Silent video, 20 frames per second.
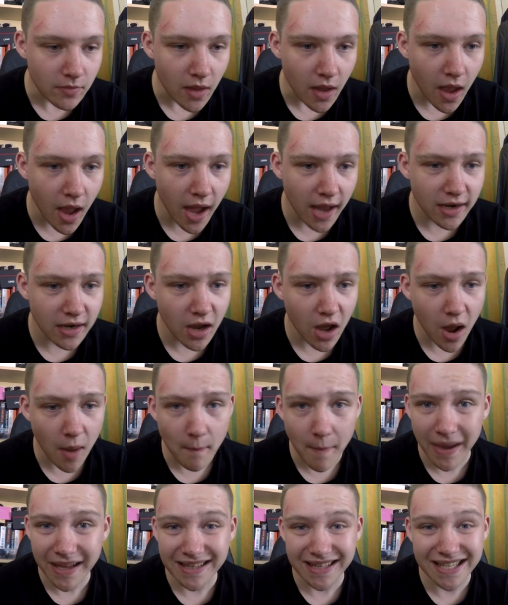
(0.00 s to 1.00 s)
and uh,
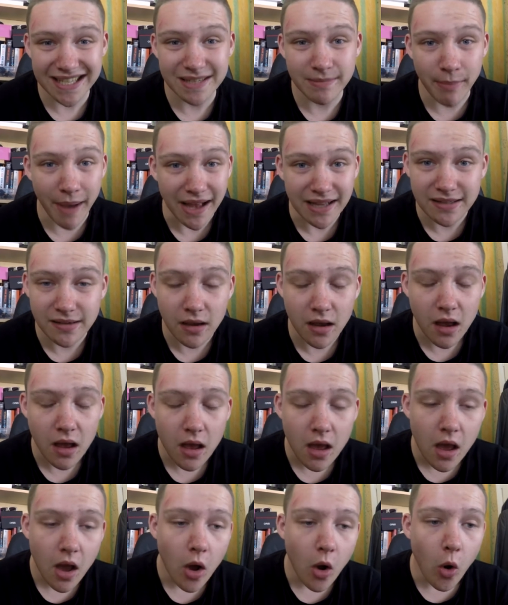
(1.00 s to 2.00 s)
make these better?
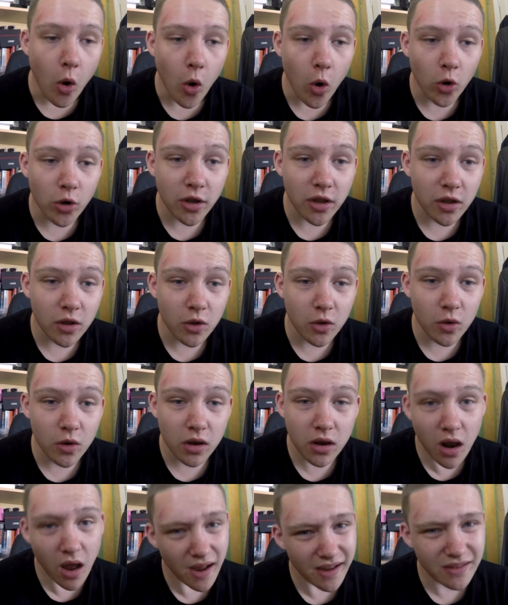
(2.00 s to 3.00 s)
Or do you
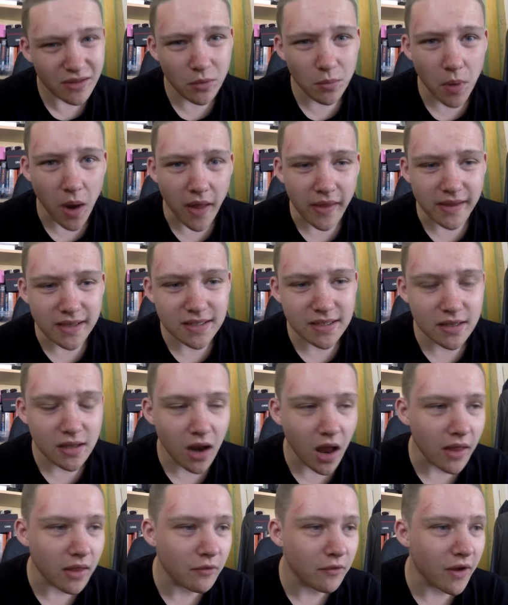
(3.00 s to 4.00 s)
like them like this? Do you
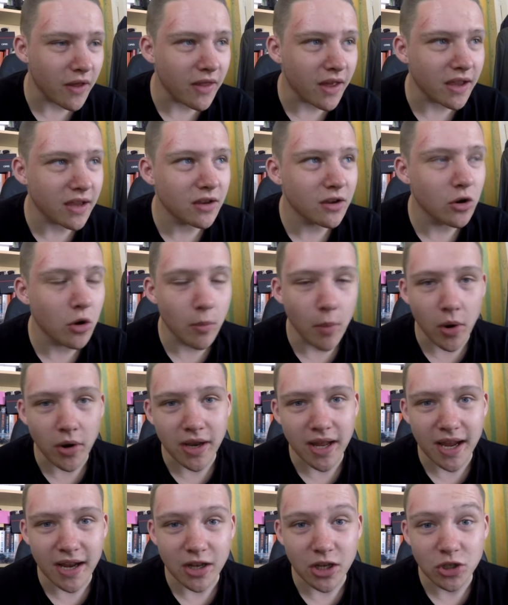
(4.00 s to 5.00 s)
like the fact that you come on
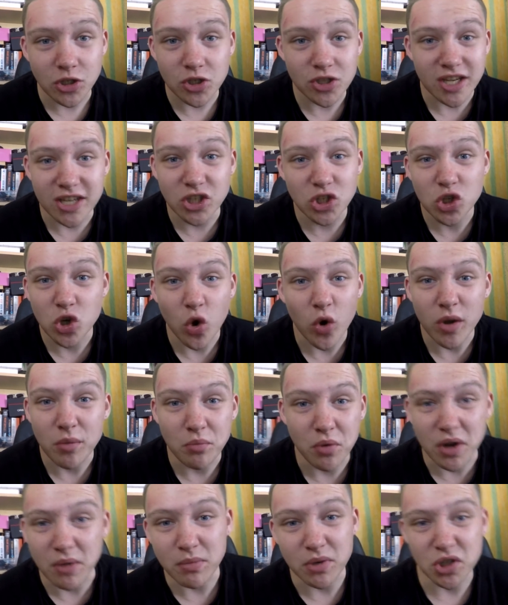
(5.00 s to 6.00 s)
here and you just enjoy
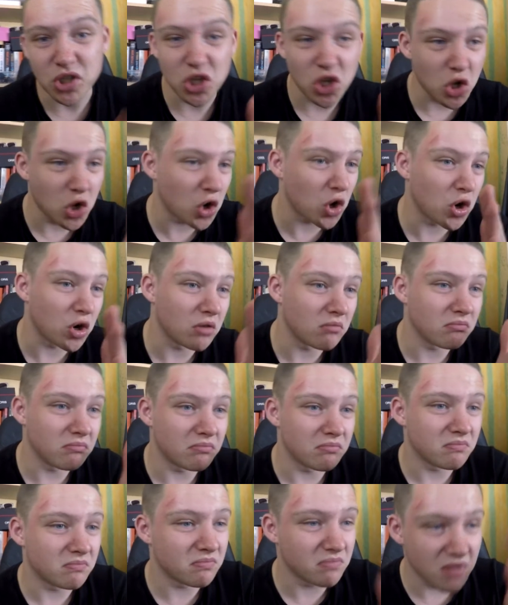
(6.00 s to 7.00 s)
pretty much cut and
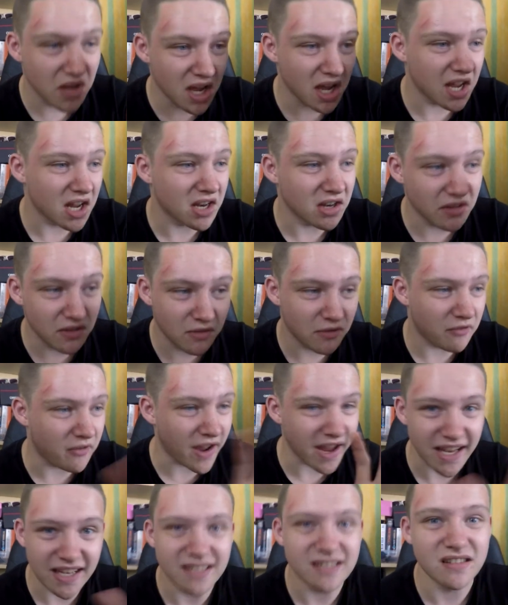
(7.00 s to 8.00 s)
and
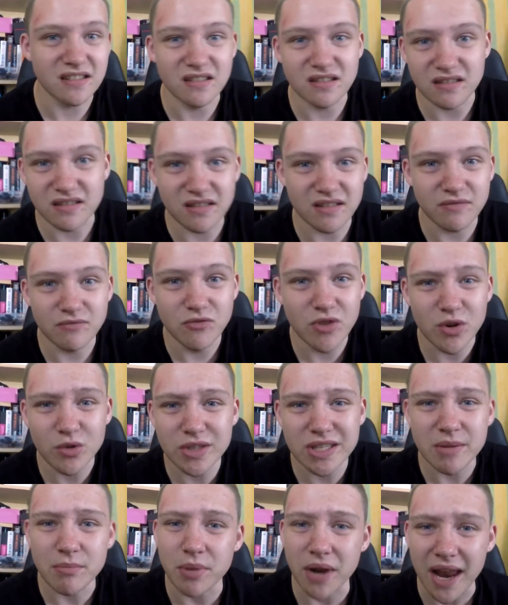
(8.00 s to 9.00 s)
fades and real
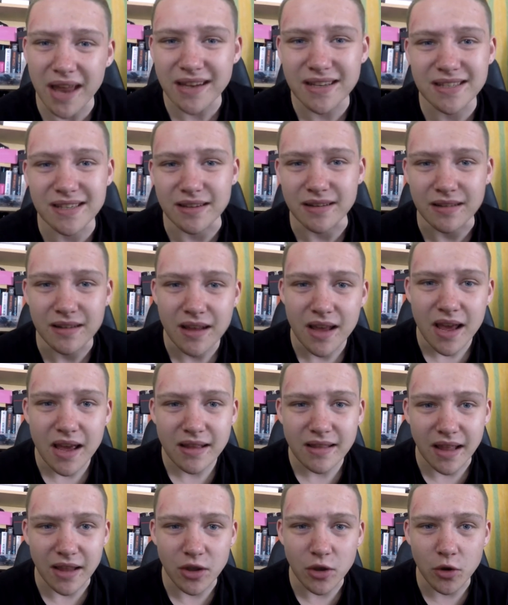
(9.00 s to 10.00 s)
simple editing
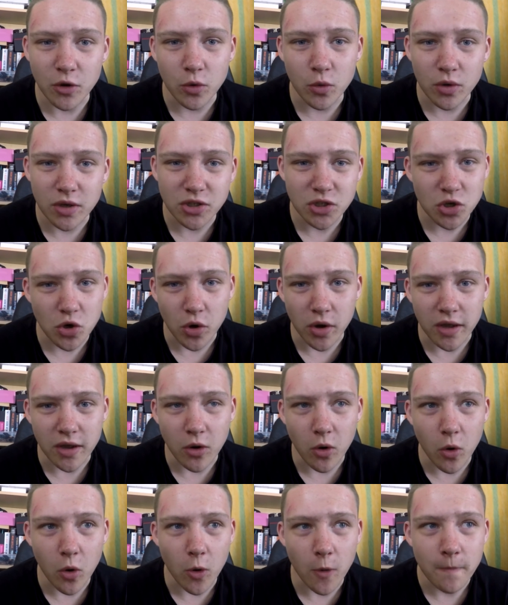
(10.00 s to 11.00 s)
that you can all enjoy?
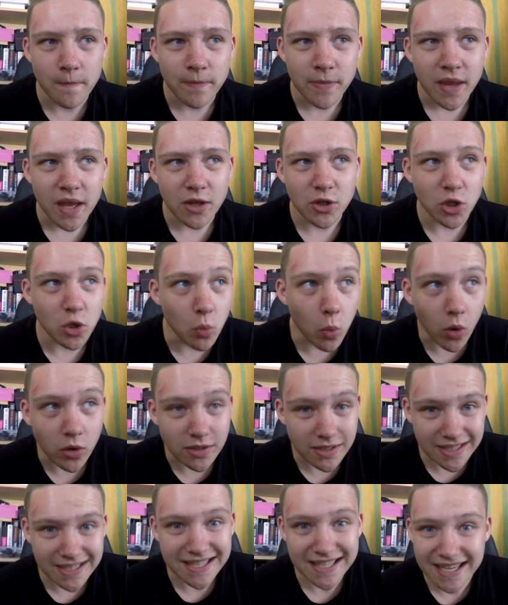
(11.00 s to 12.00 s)
Or do you
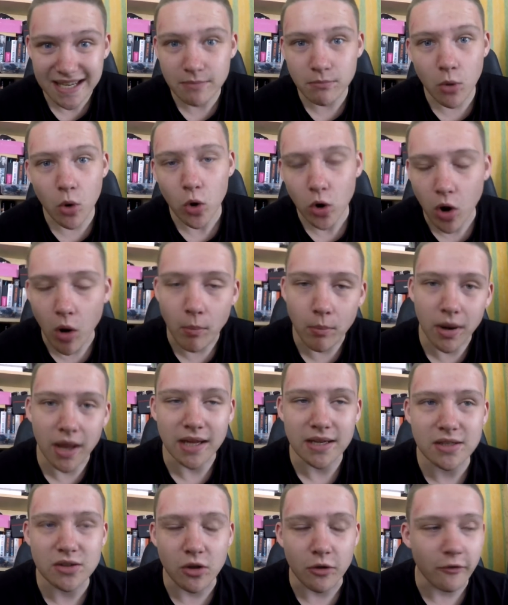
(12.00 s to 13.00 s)
want to see more
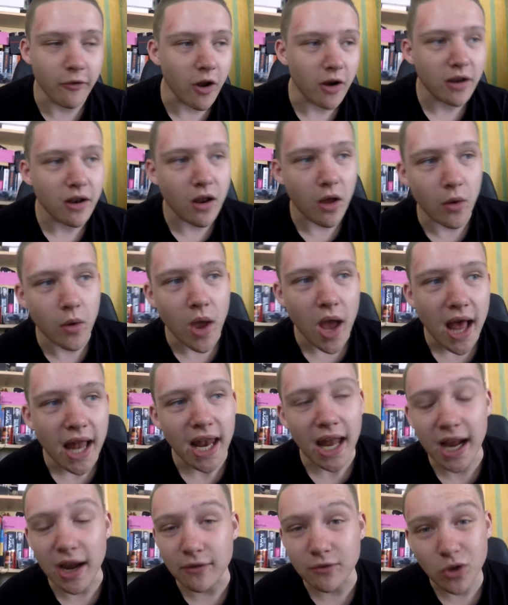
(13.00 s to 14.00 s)
complex stuff? I don't know,
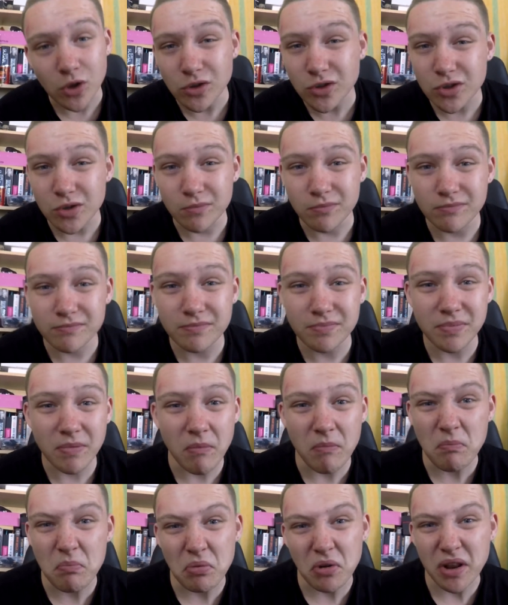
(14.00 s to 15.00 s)
like I've done some
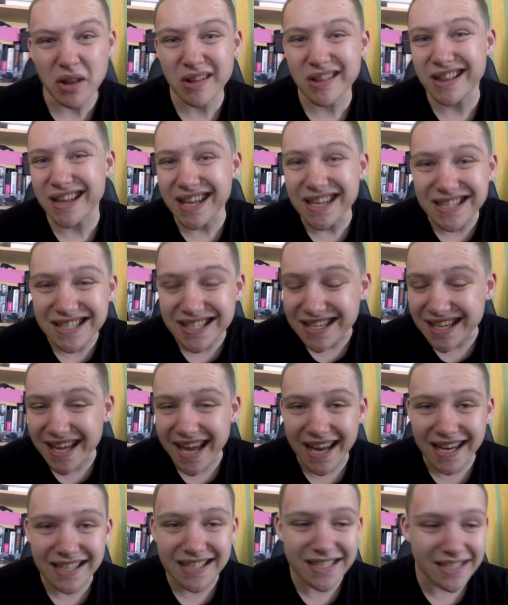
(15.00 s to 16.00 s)
pretty decently
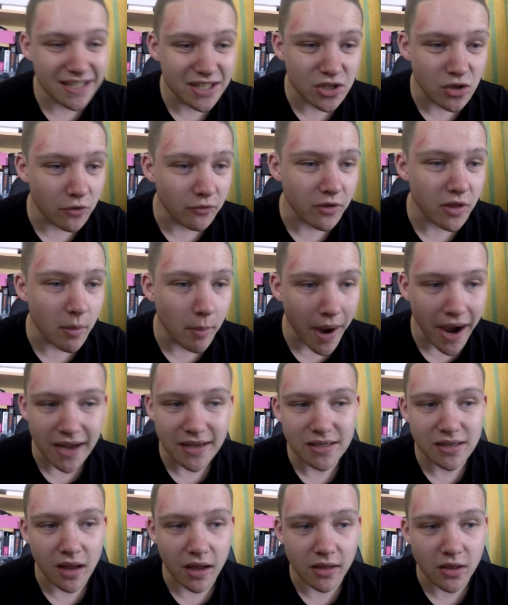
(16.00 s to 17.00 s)
edited stuff in the
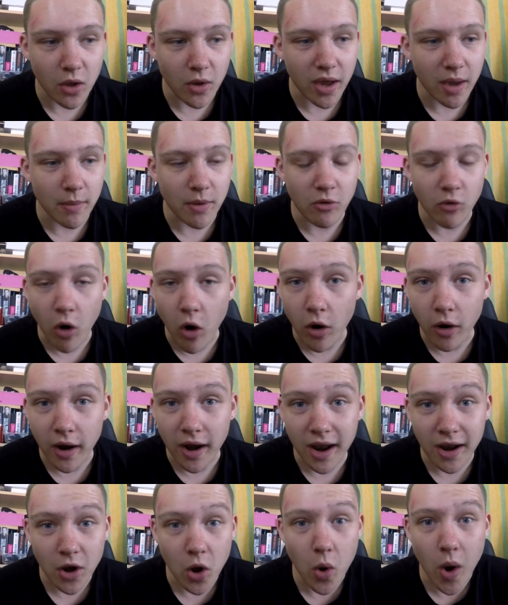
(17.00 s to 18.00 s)
past, like don't get me wrong, and
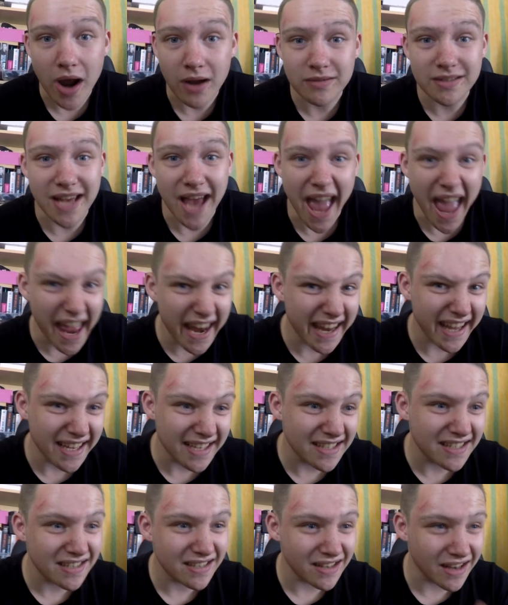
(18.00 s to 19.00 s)
I know how to edit
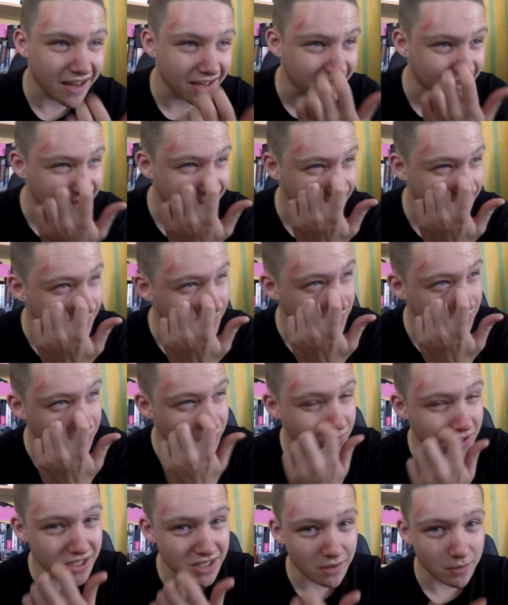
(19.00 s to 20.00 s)
like
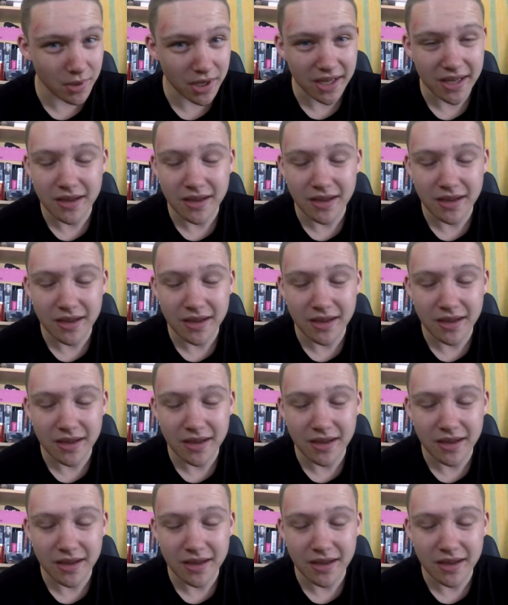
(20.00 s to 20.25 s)
reasonably,